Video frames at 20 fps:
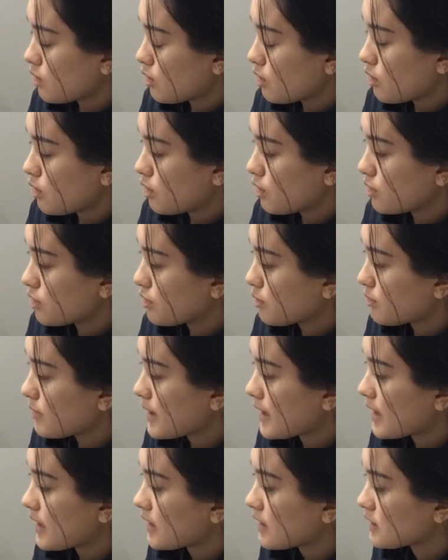all the
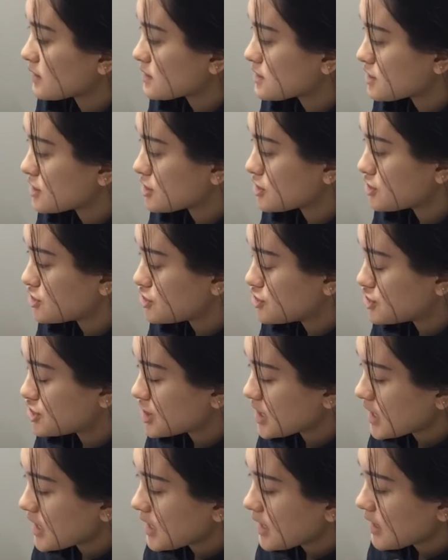way to
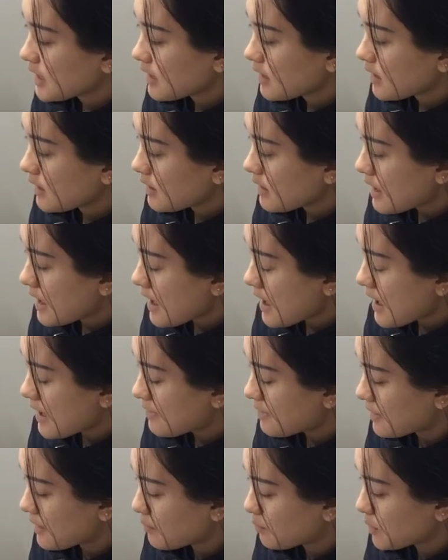G,
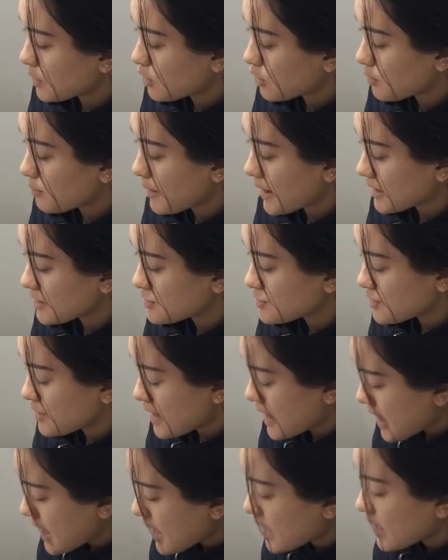and then we go back to
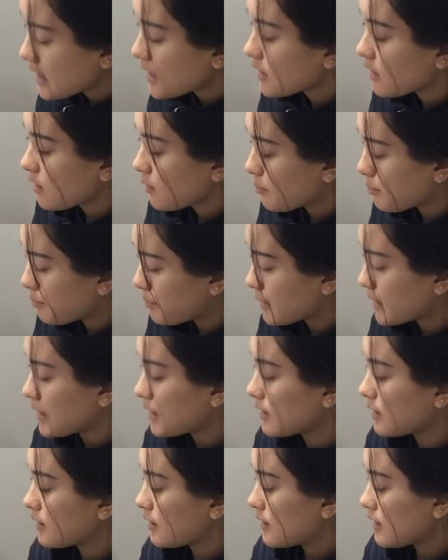A,
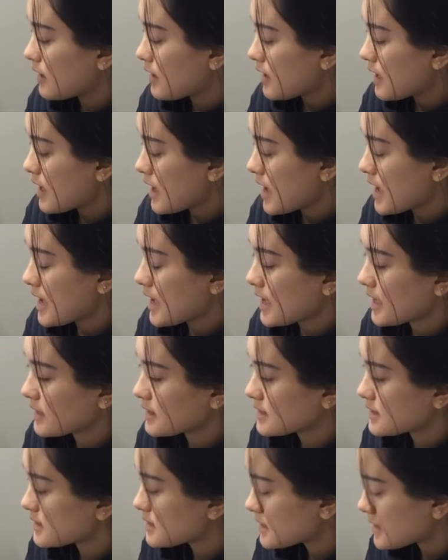B,
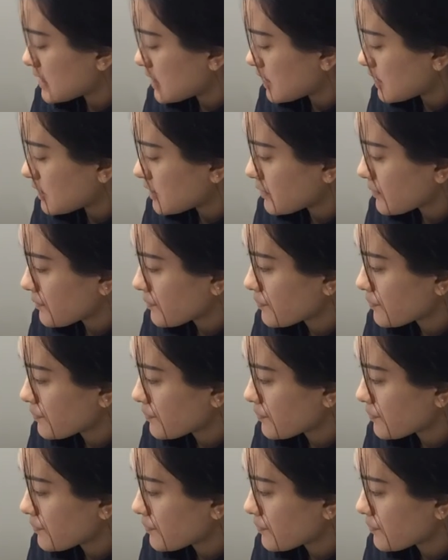and C.